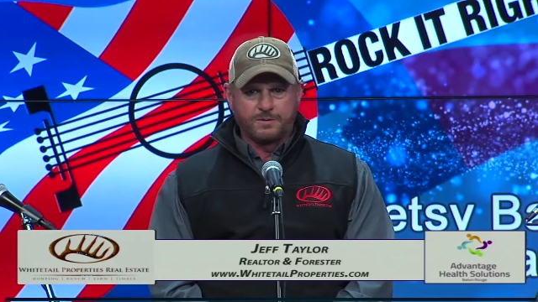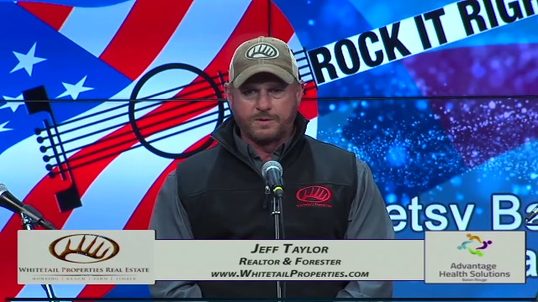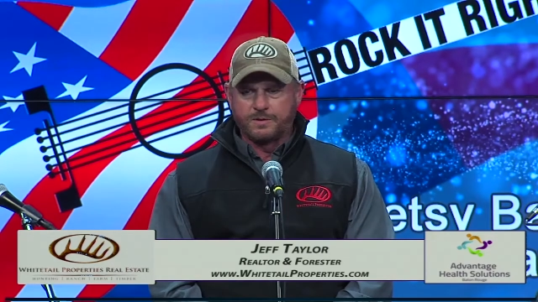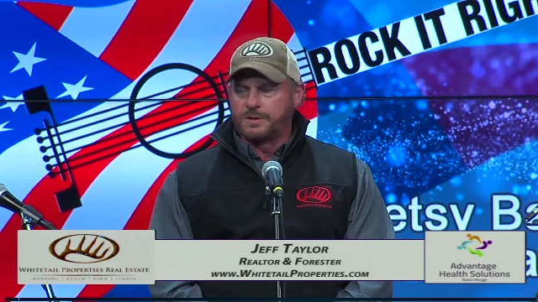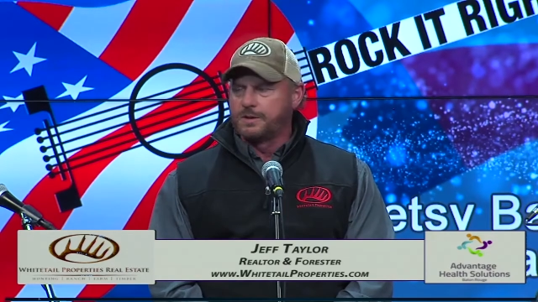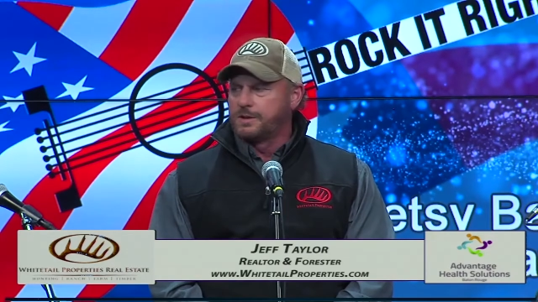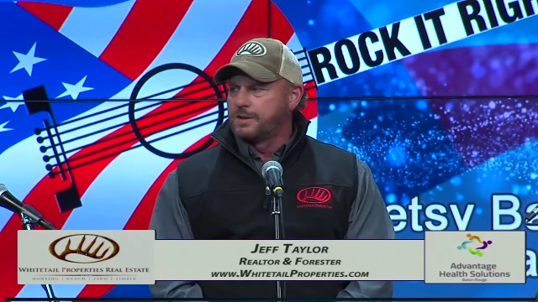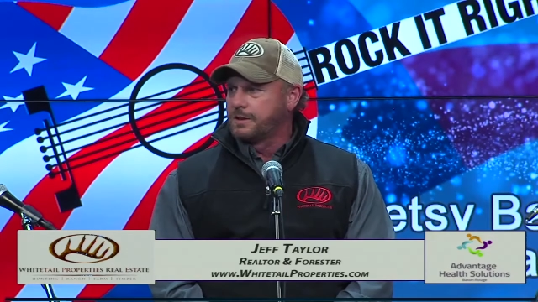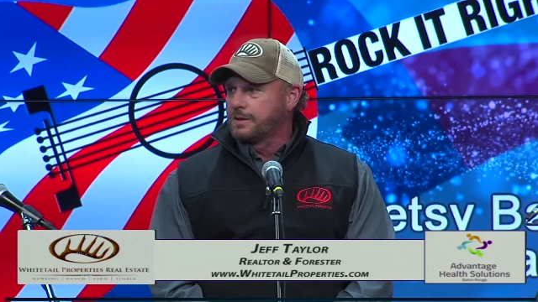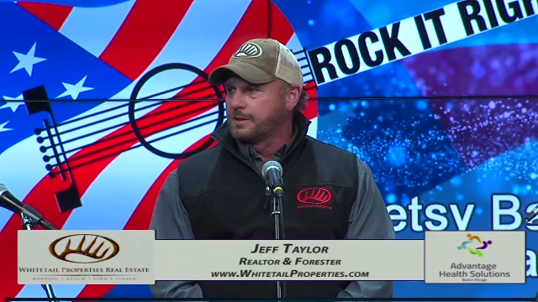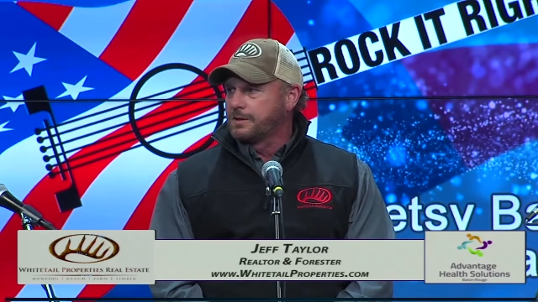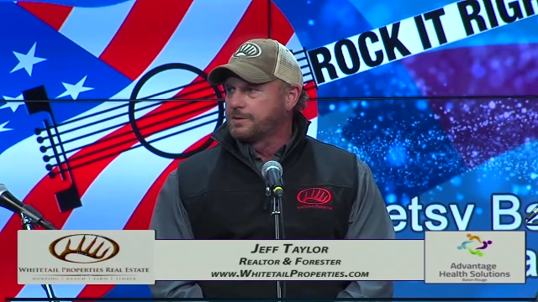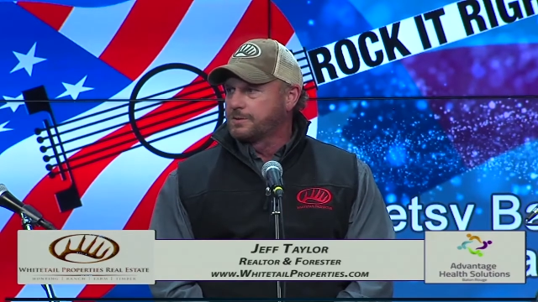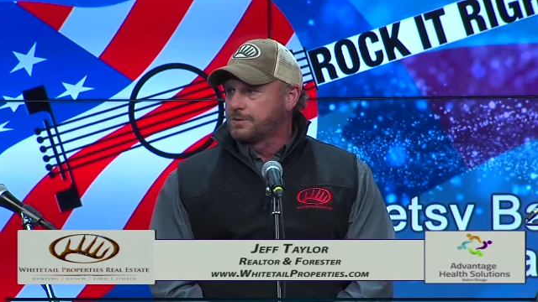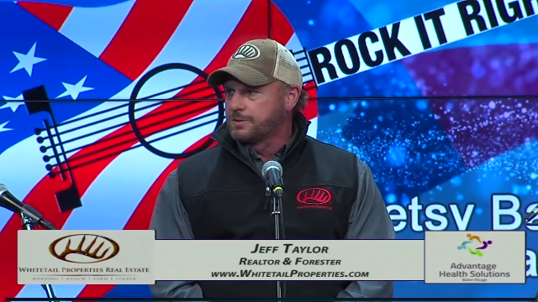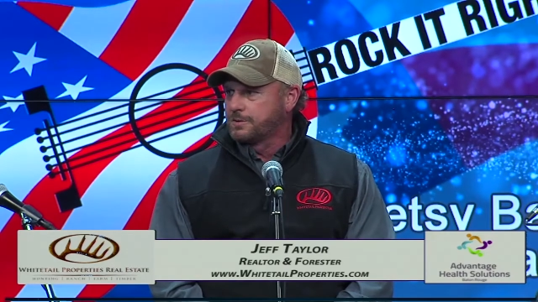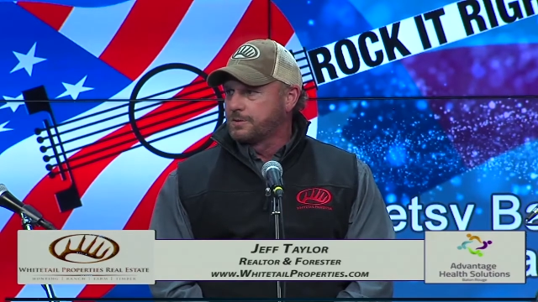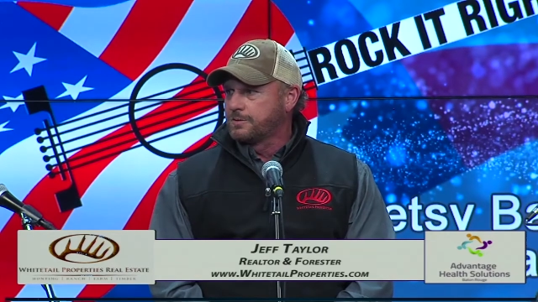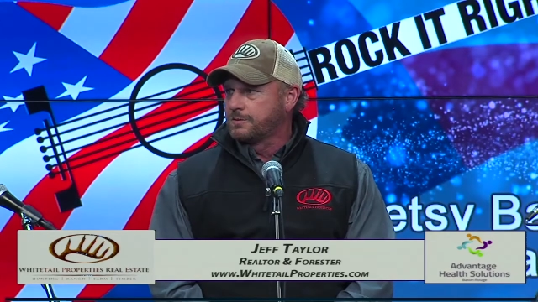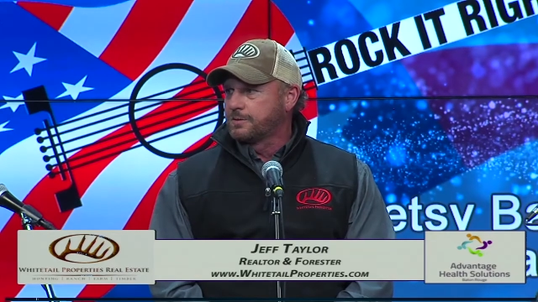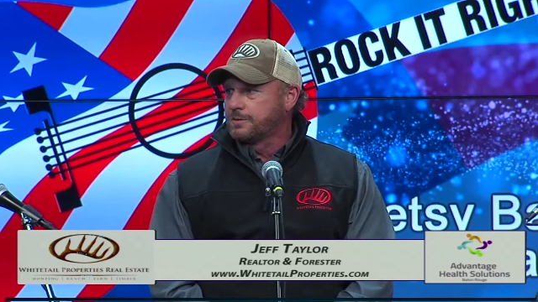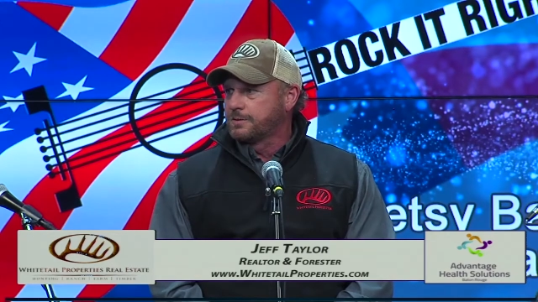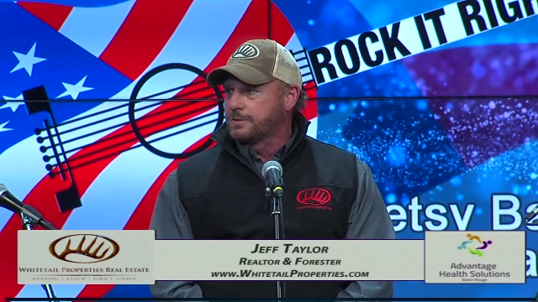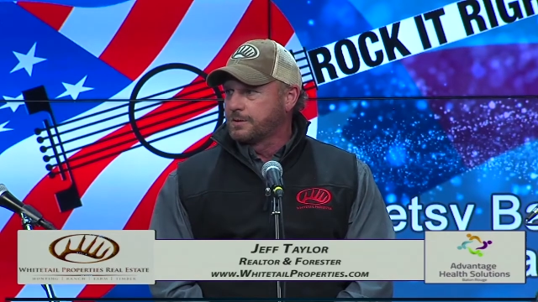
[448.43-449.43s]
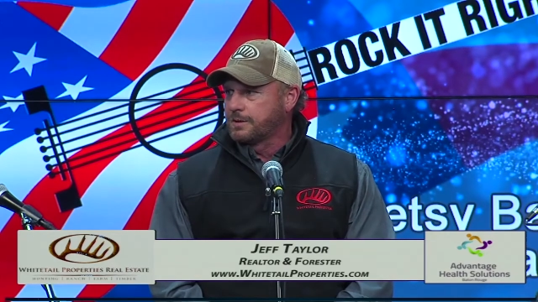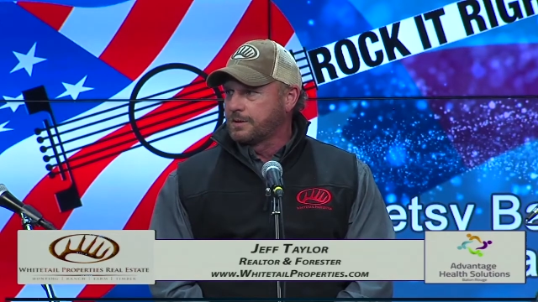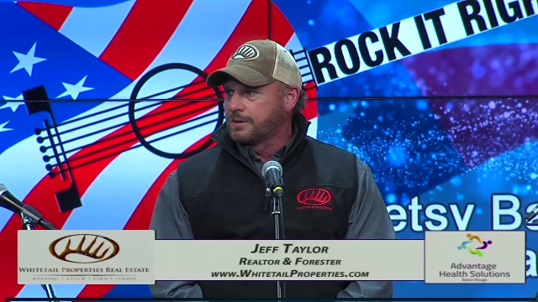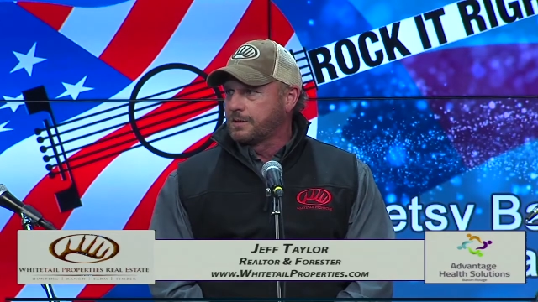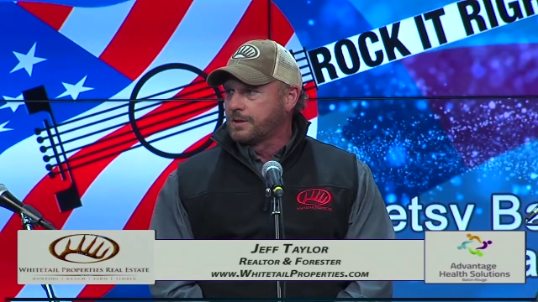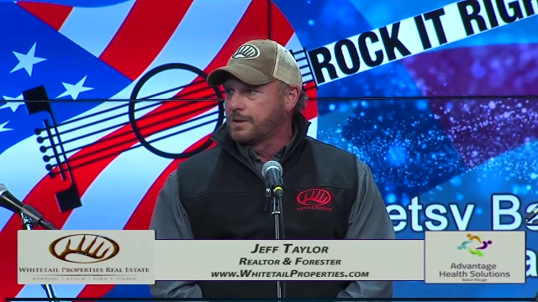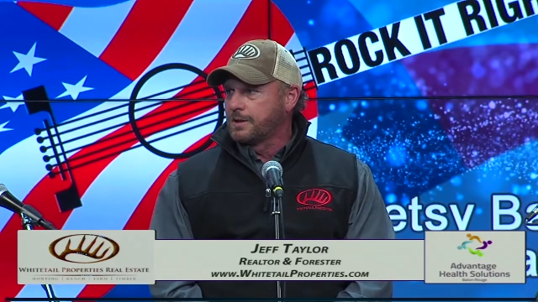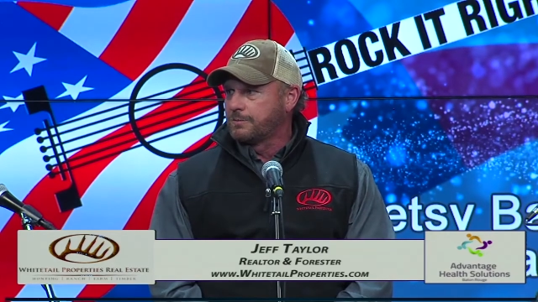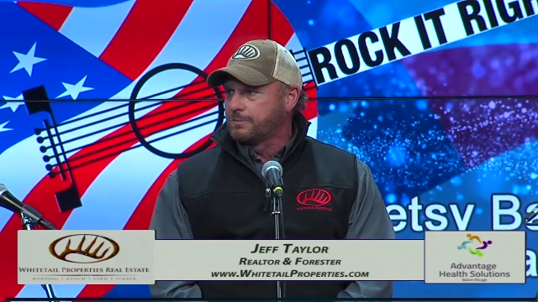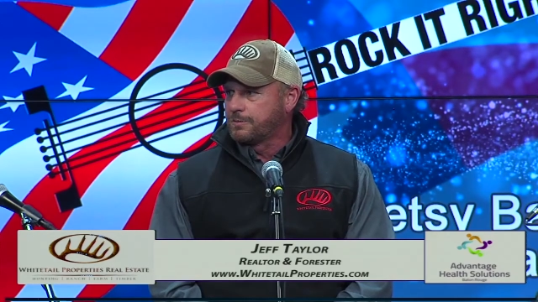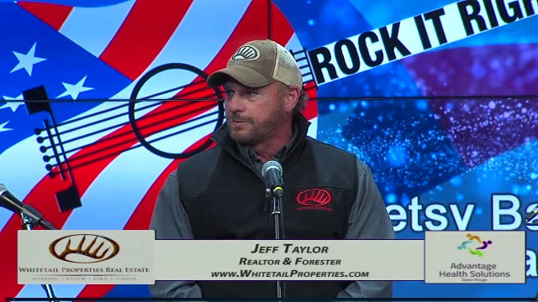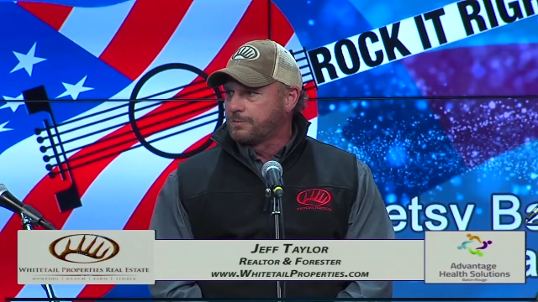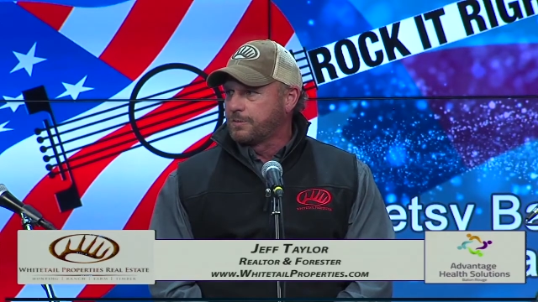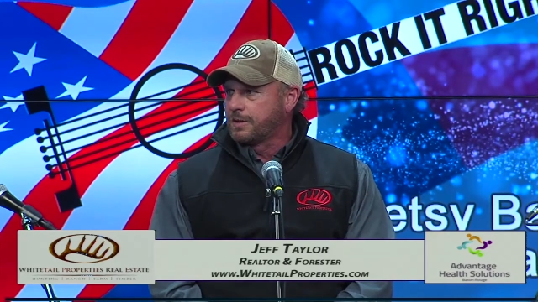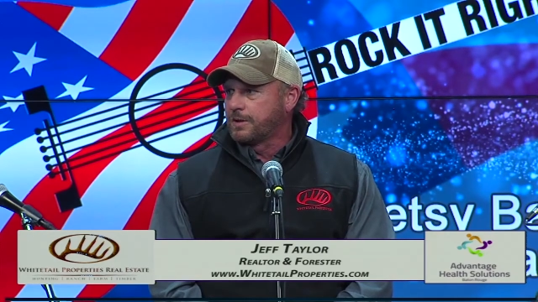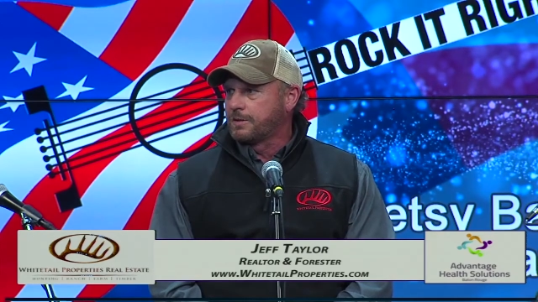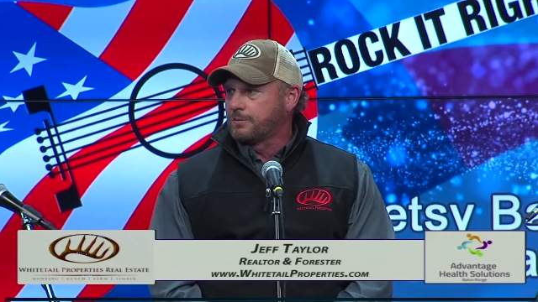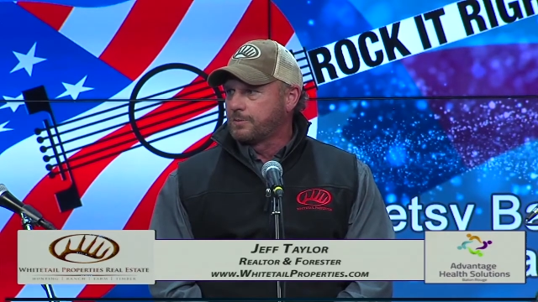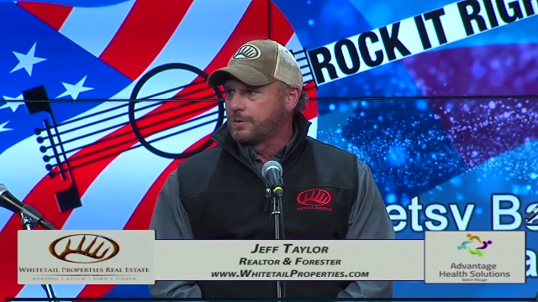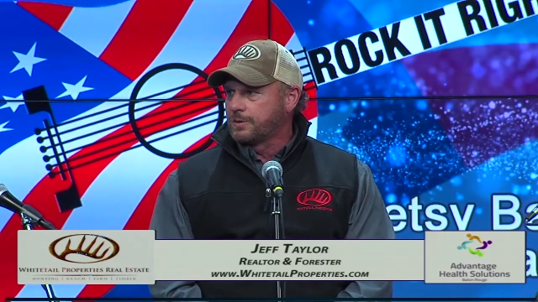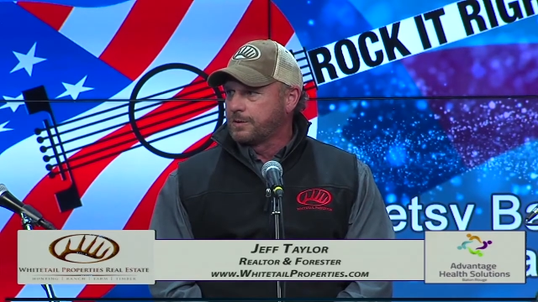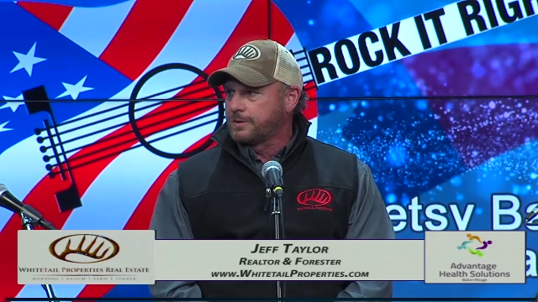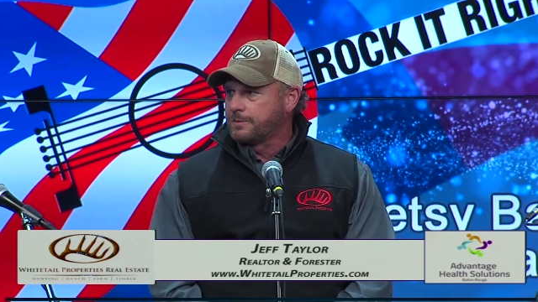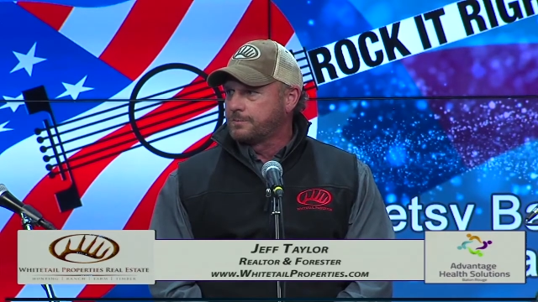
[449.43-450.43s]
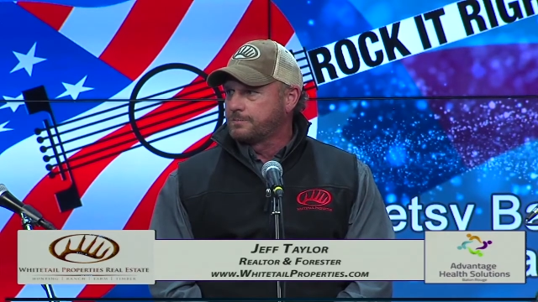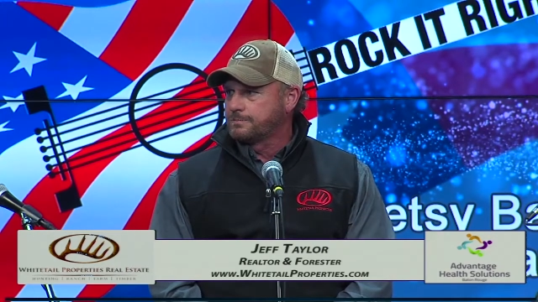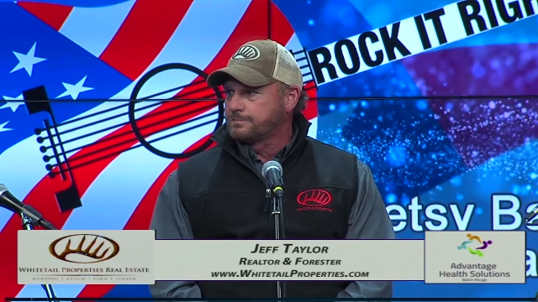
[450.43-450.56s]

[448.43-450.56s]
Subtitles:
to dig into and help them that way.